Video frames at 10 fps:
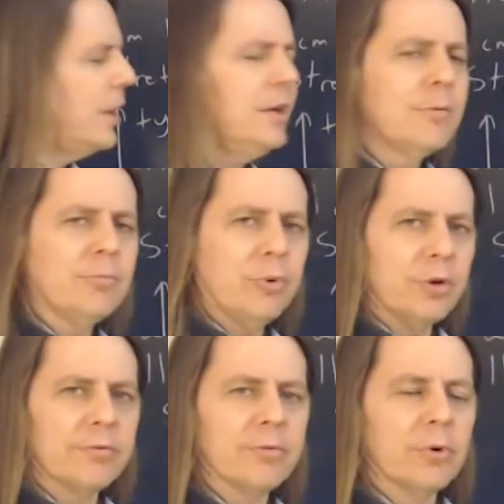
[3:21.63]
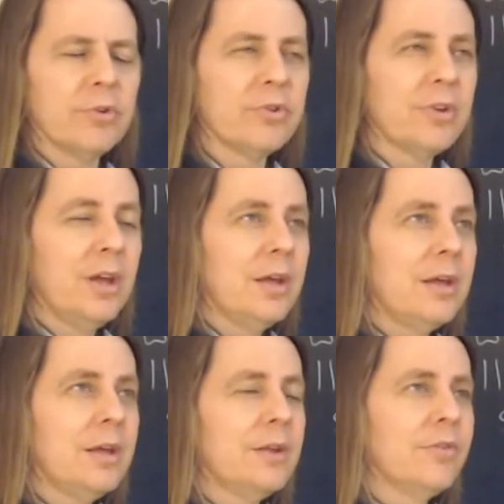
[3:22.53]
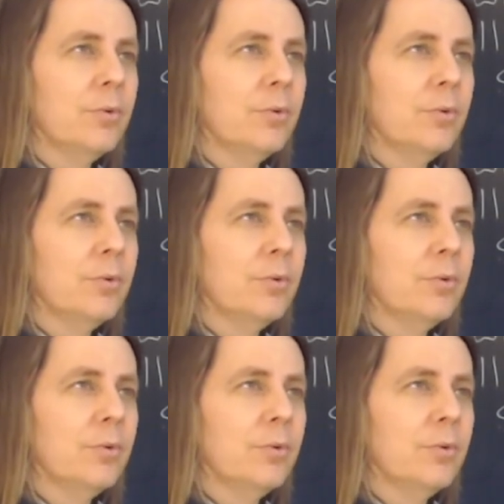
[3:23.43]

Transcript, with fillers: do you get buoyant force? it's